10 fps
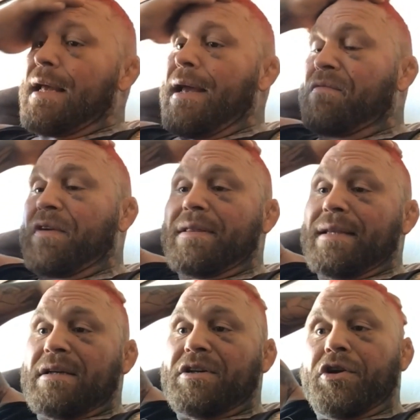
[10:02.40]

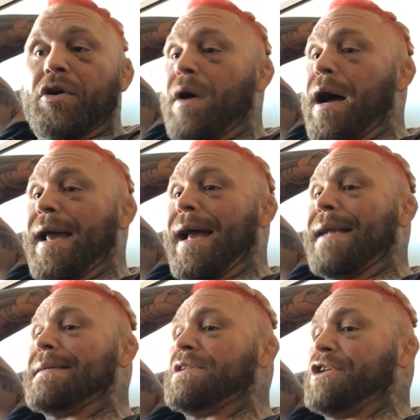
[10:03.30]
everything, I
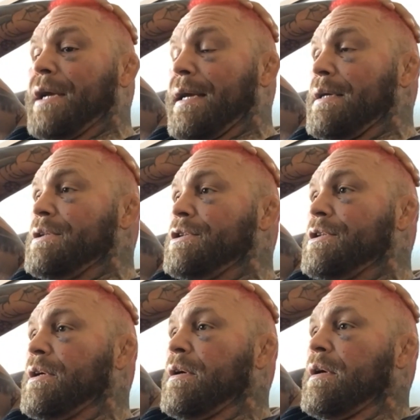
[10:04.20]
had to change